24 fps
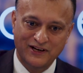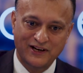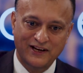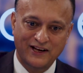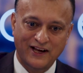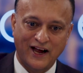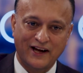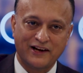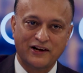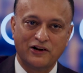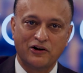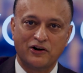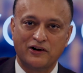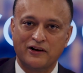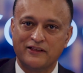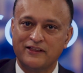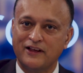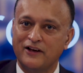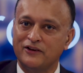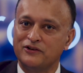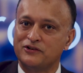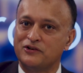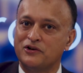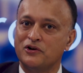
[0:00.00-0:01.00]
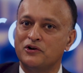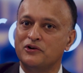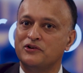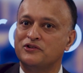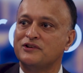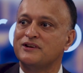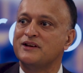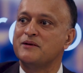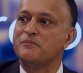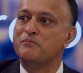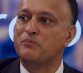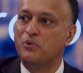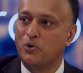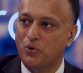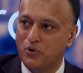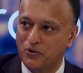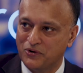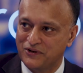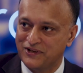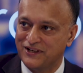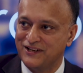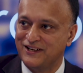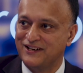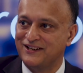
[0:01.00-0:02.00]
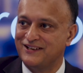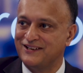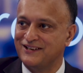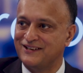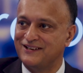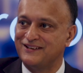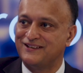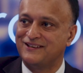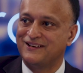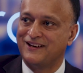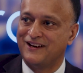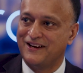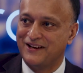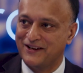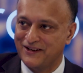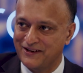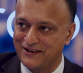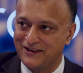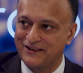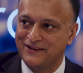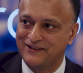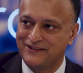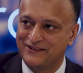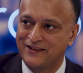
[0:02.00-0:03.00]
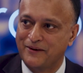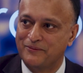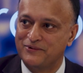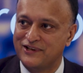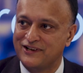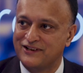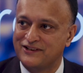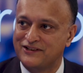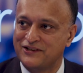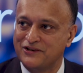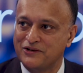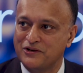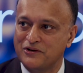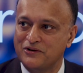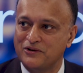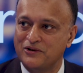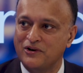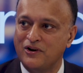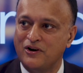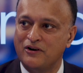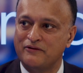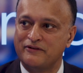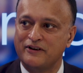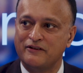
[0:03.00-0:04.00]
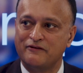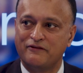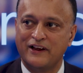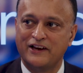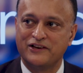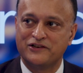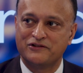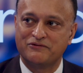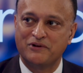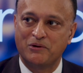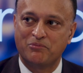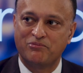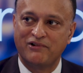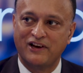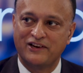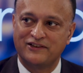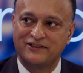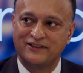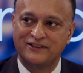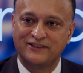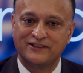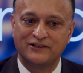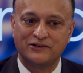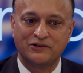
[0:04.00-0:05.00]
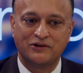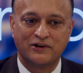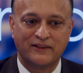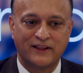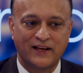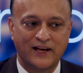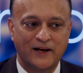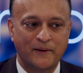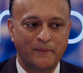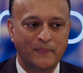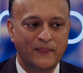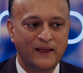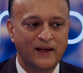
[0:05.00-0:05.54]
And a lot of those goods are imported and subject to a lot of inflationary pressures and all of that.